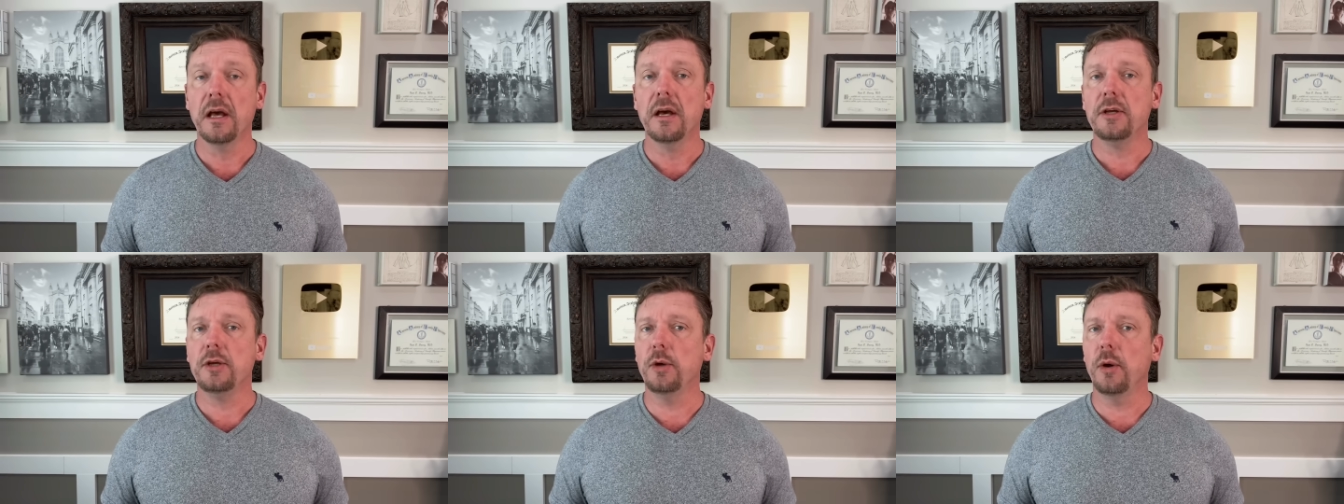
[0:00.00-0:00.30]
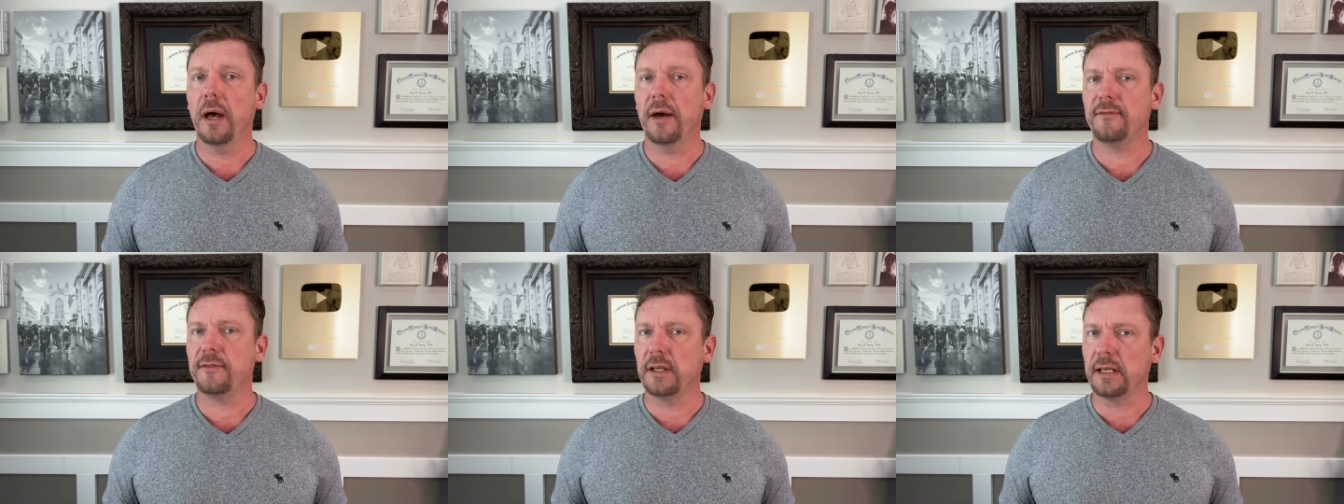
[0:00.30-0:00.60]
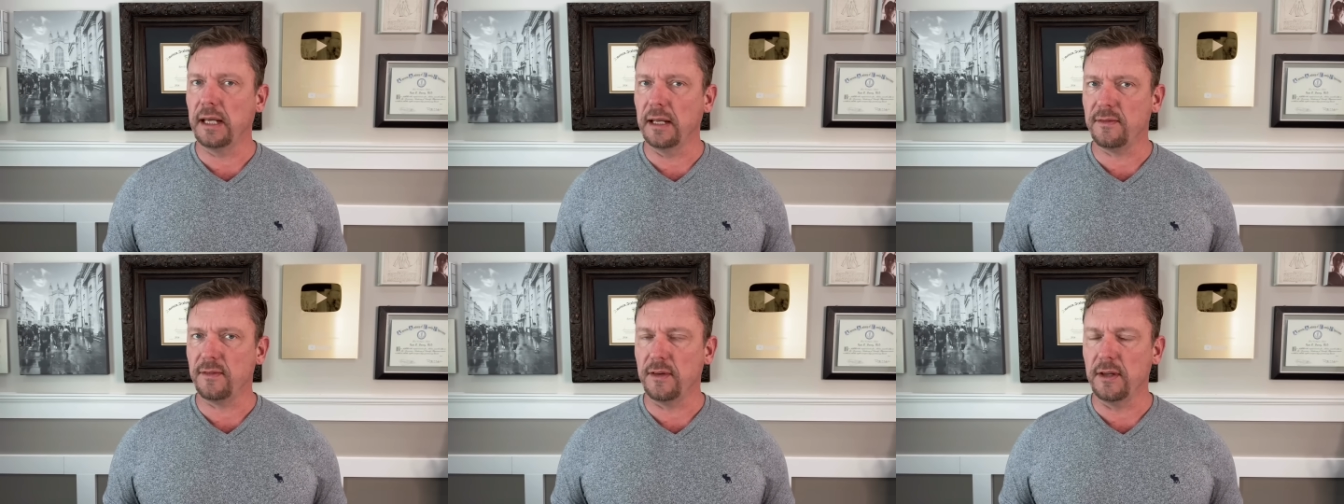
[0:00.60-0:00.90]
you have to
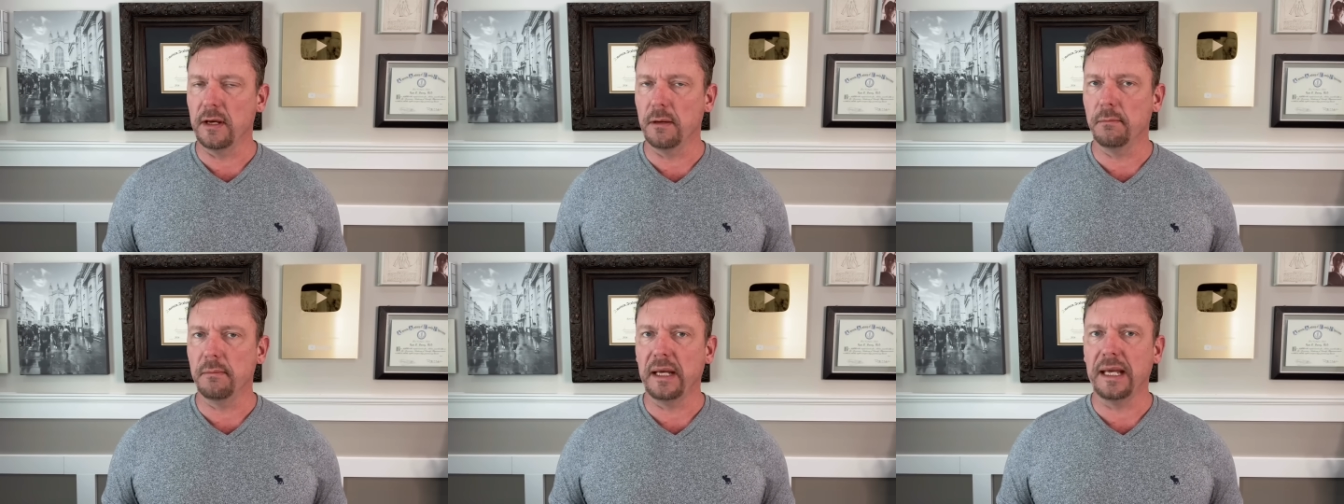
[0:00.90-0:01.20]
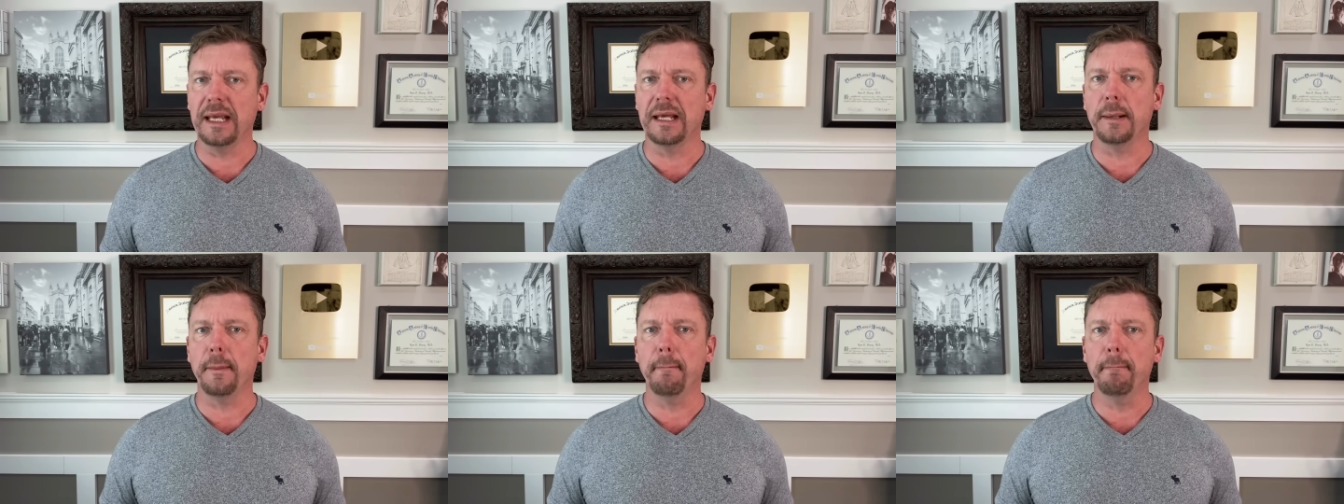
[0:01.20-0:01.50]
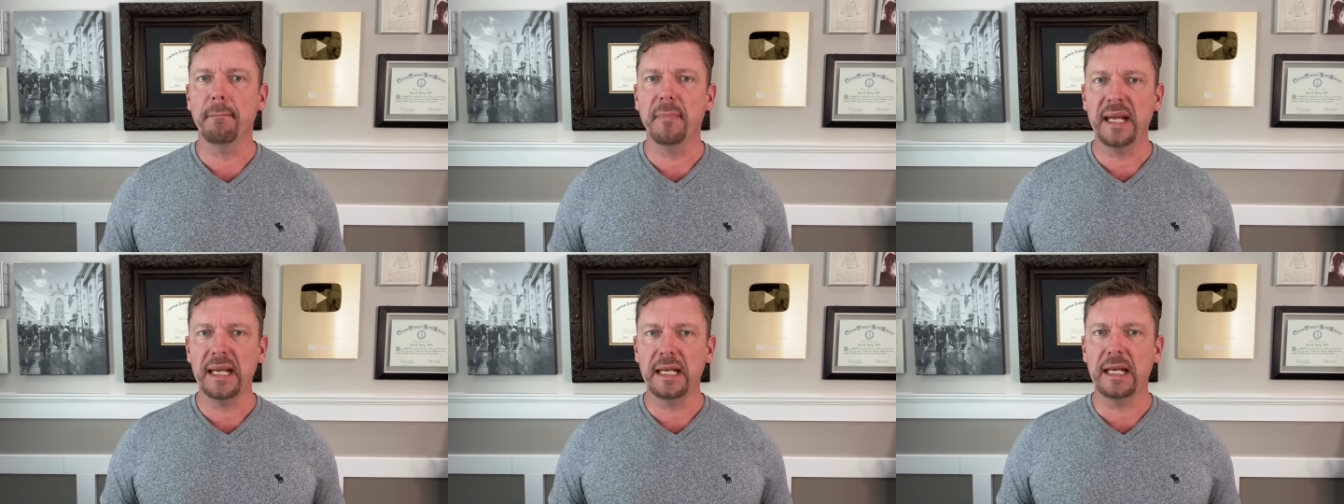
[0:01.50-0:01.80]
get them in
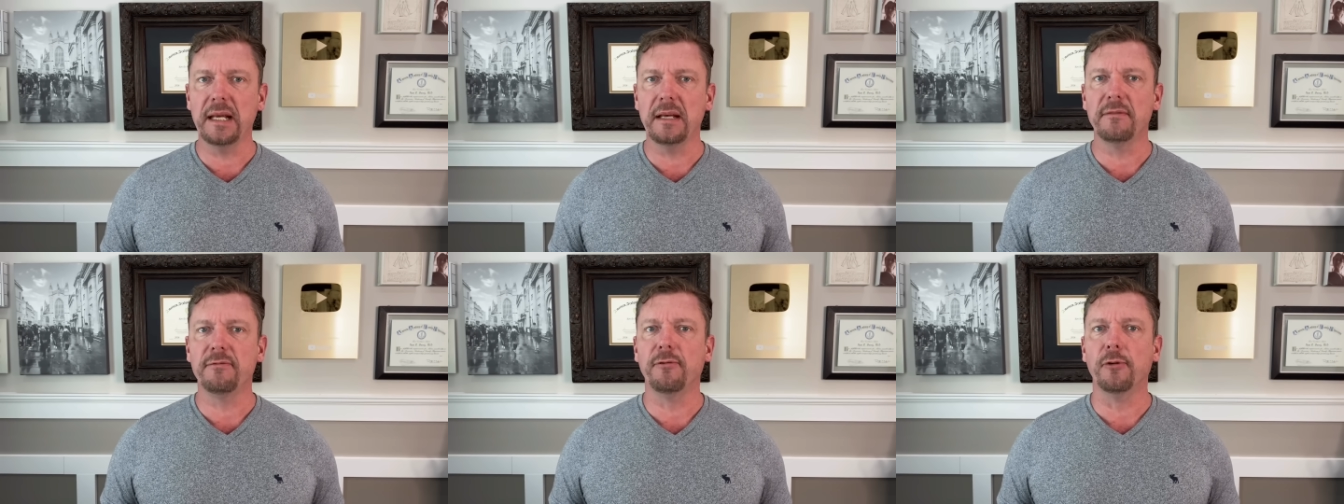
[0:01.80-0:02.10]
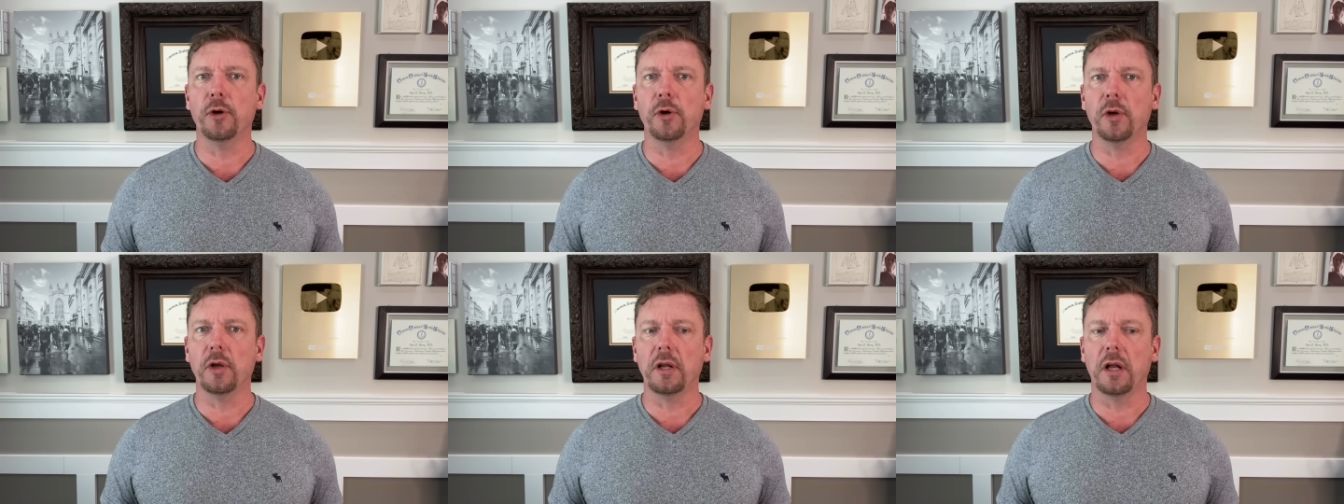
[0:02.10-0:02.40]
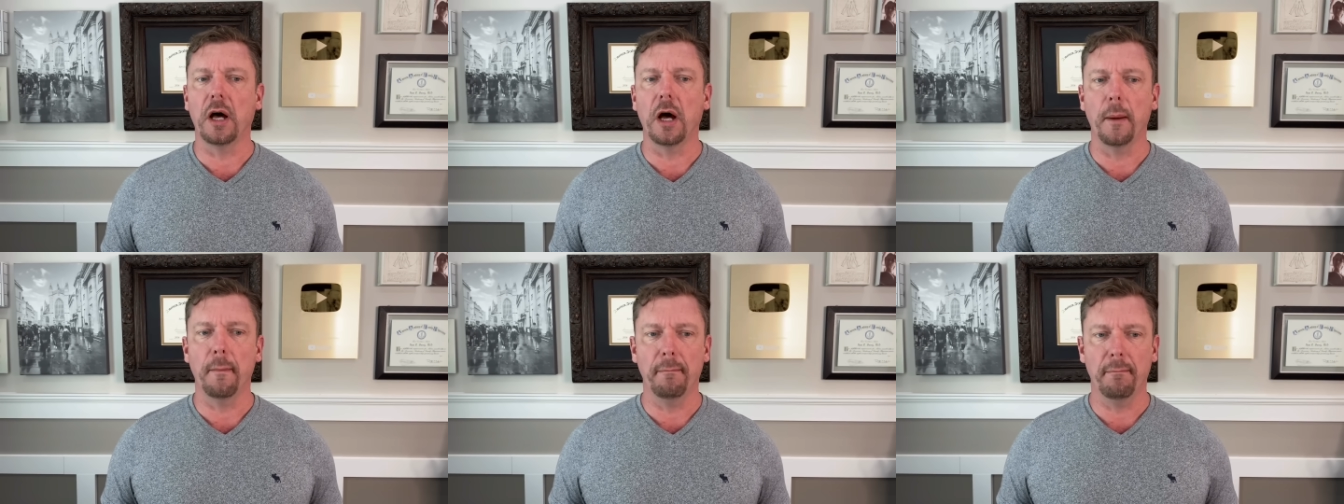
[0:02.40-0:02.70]
meaningful
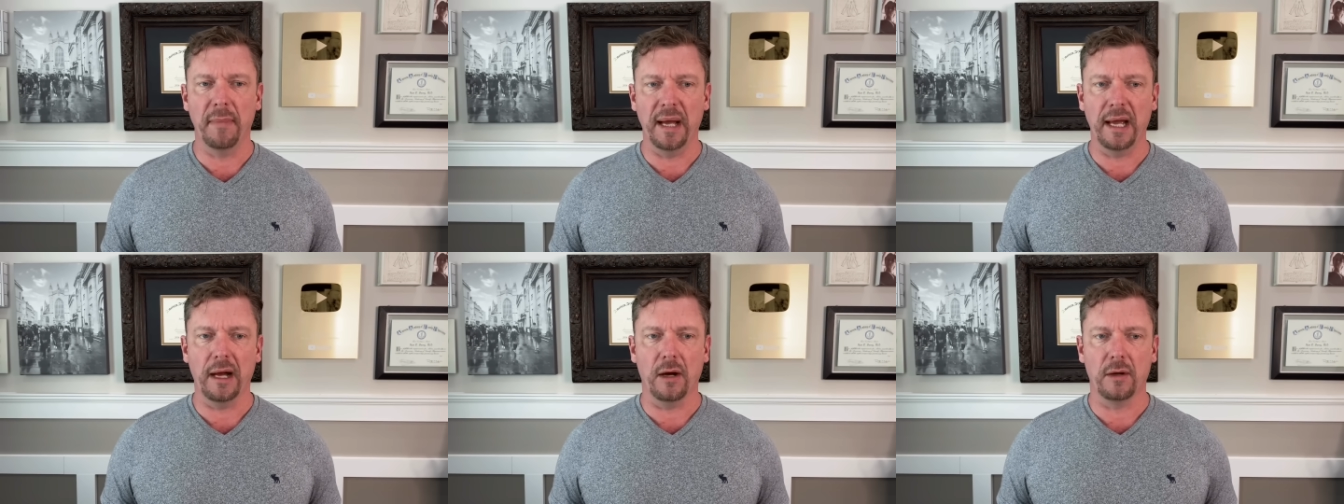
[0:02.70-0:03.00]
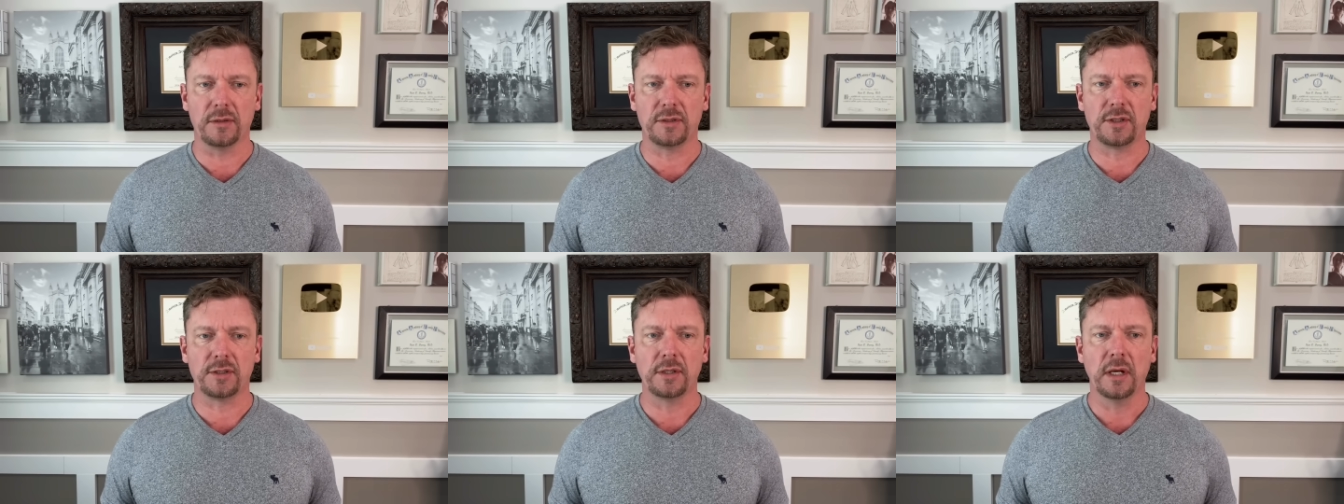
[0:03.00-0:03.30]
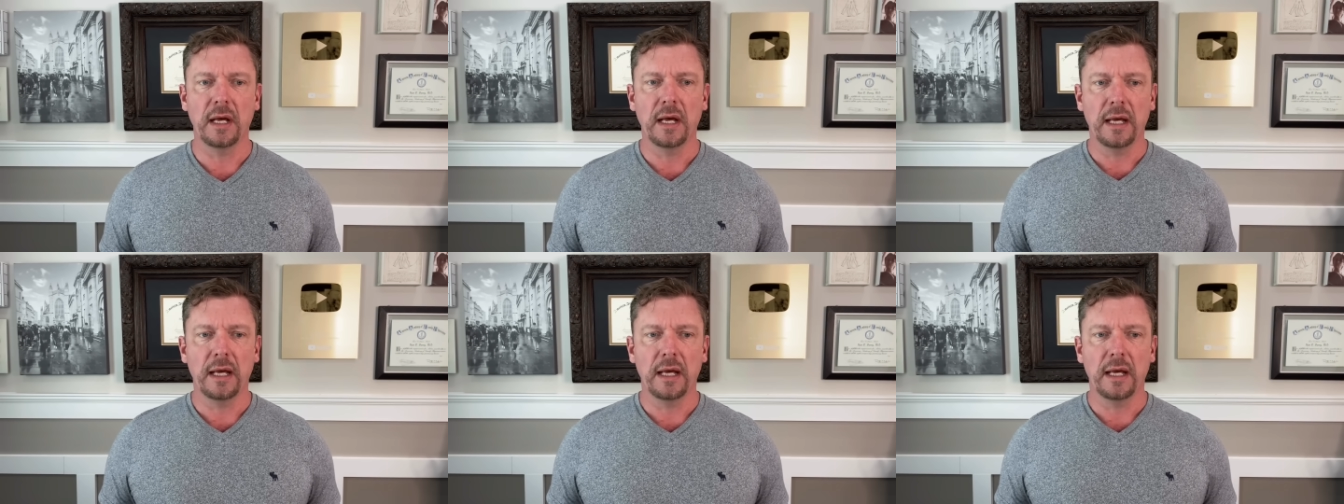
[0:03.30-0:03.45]
amounts